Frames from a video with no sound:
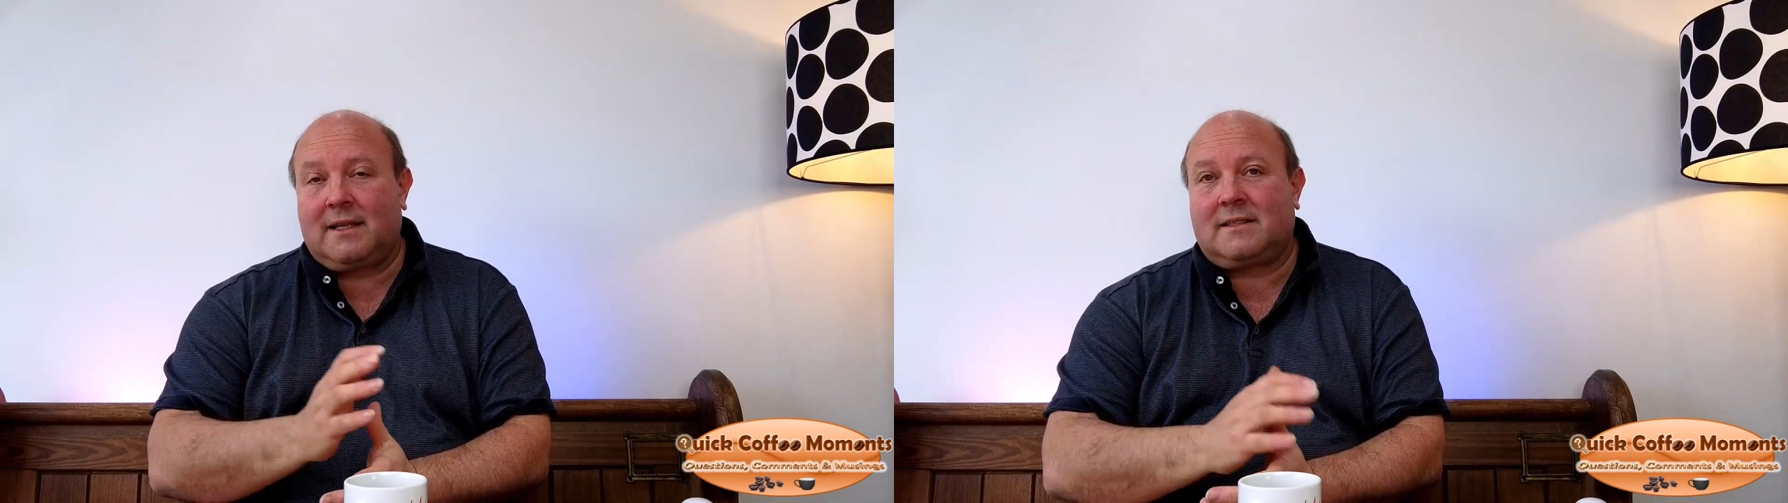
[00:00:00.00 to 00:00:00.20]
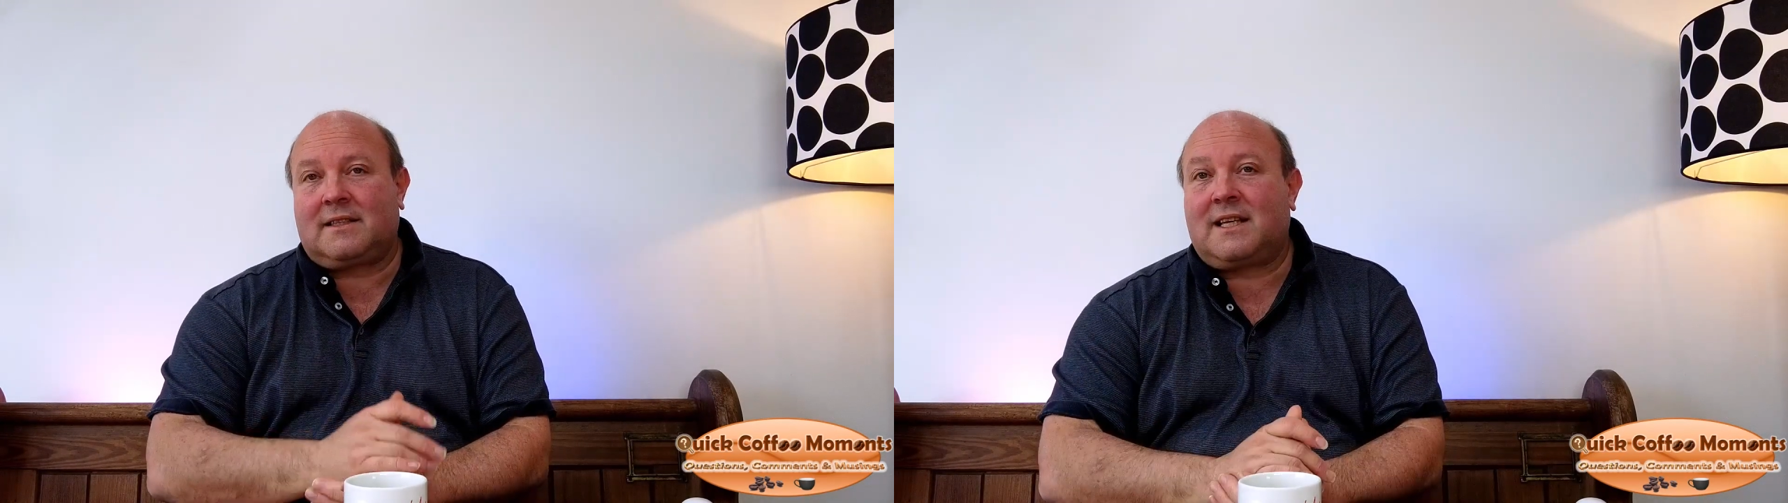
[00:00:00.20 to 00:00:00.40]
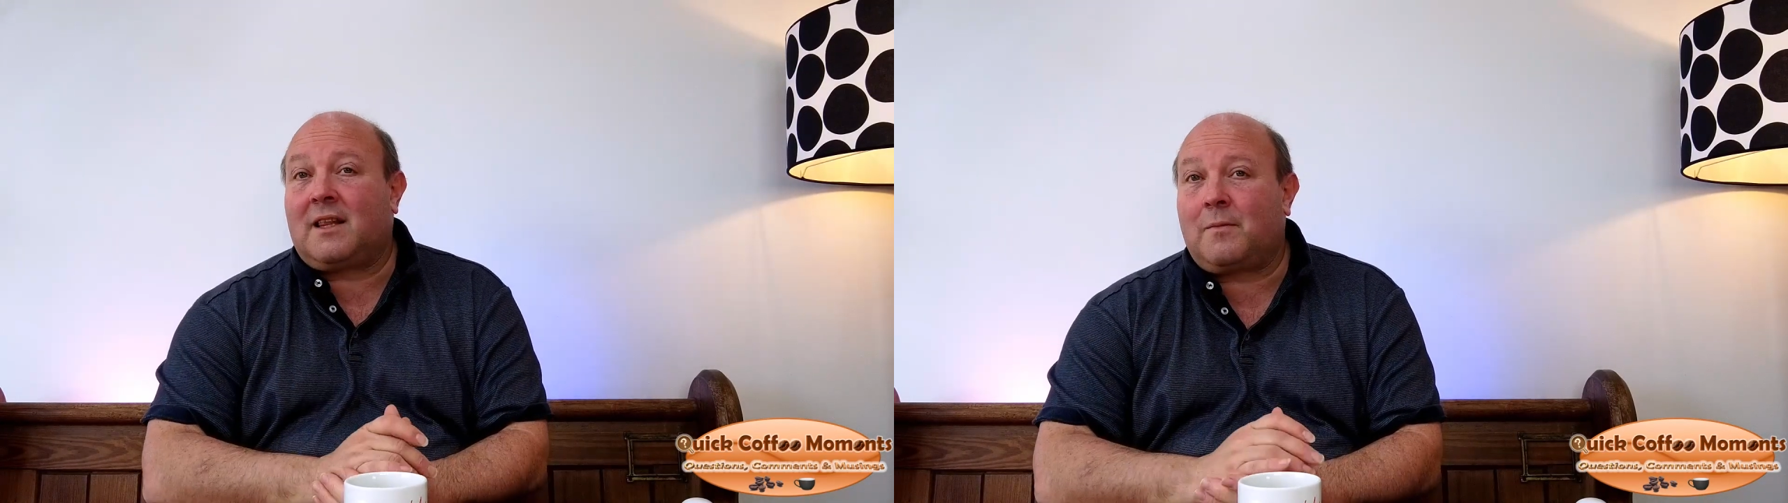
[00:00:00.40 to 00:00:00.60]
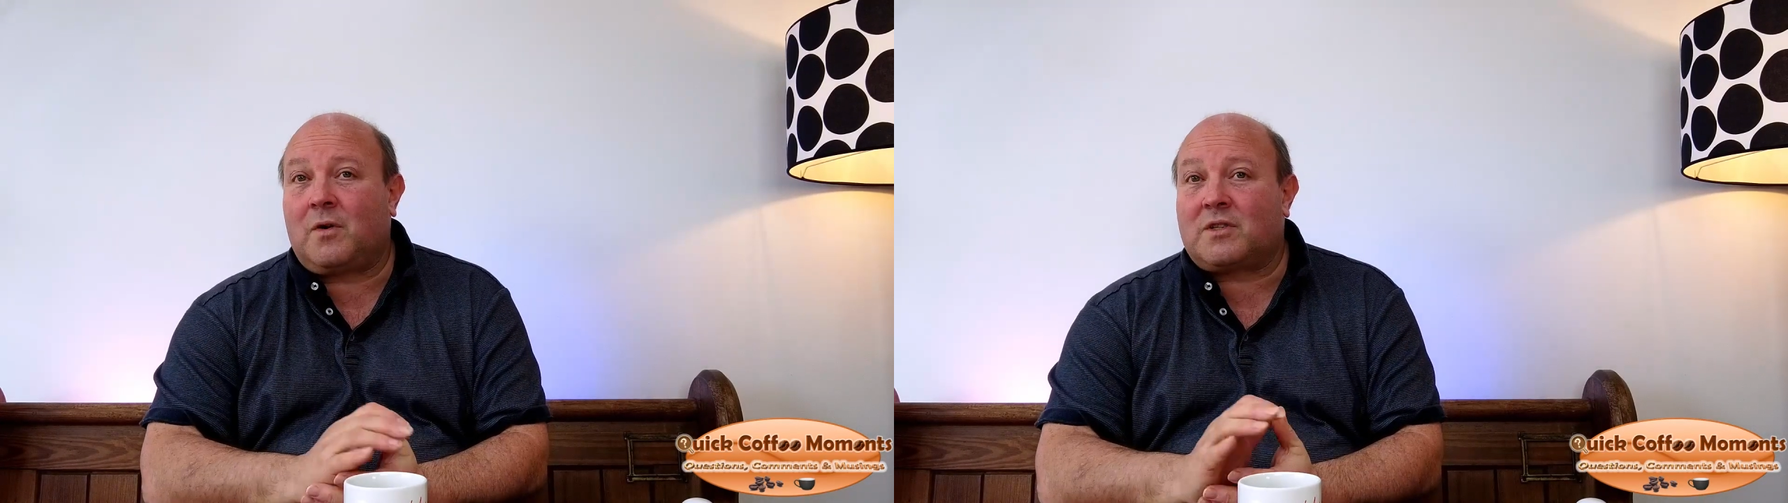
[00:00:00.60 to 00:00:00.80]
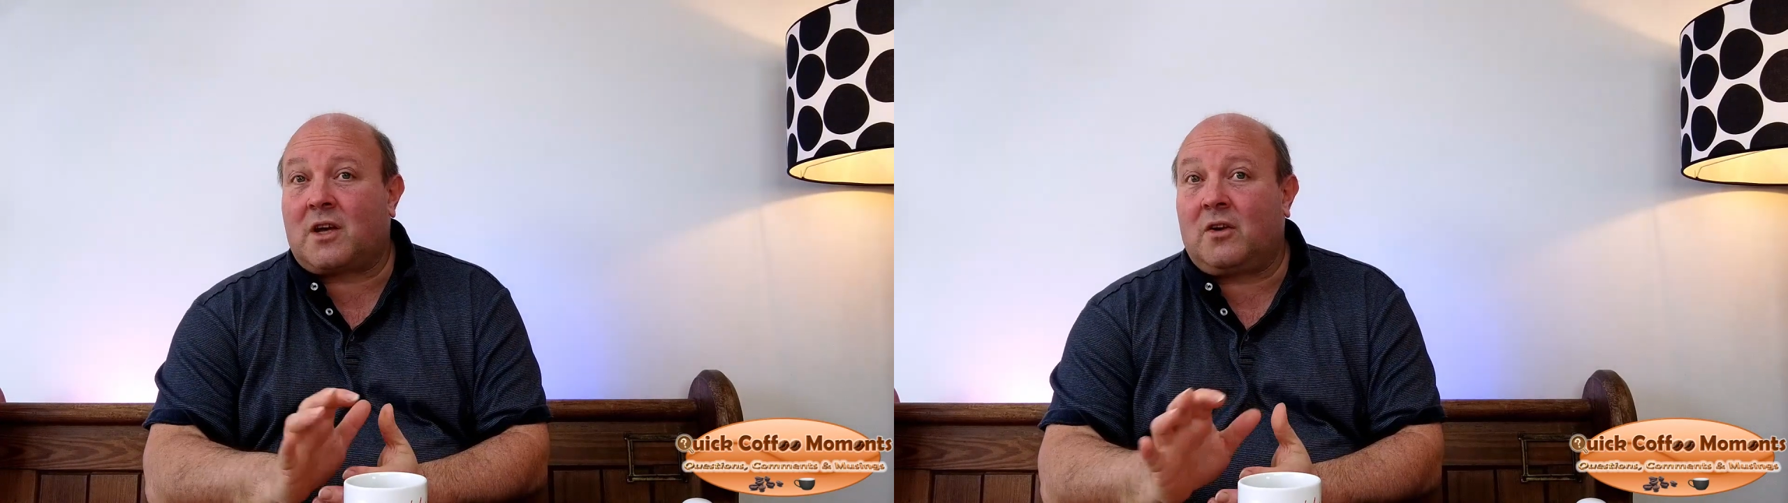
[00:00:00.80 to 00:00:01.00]
to tell them
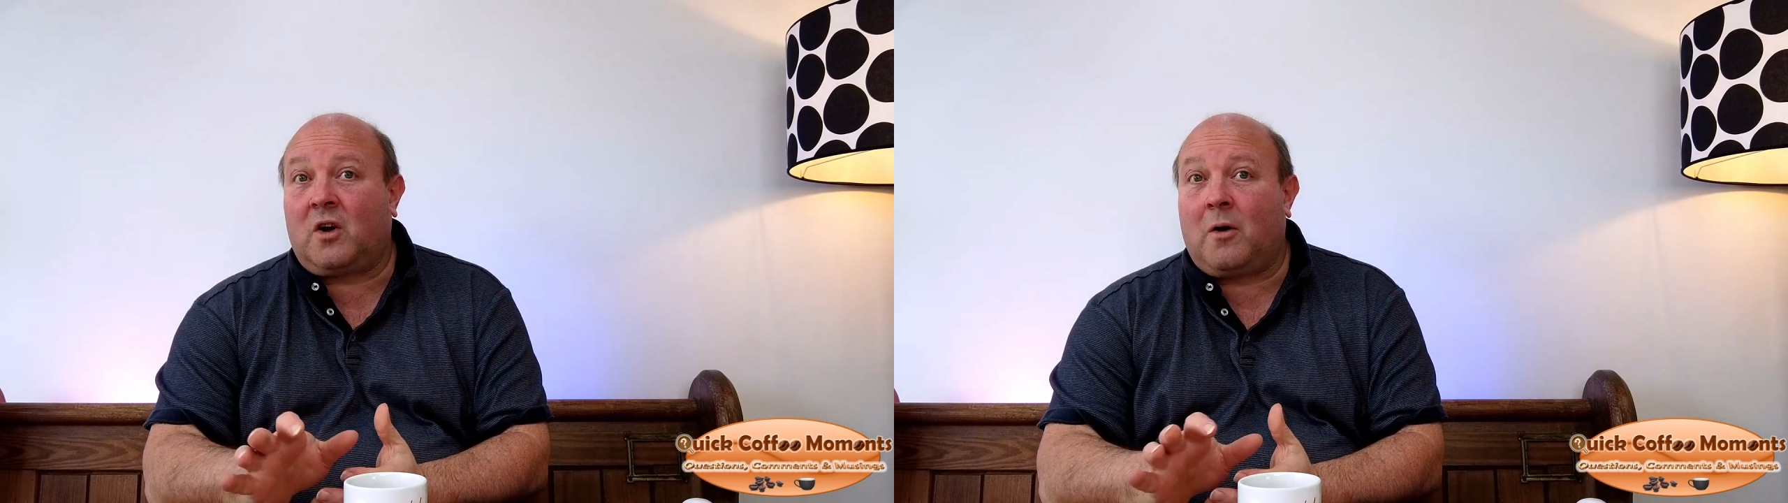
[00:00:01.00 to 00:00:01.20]
what's gone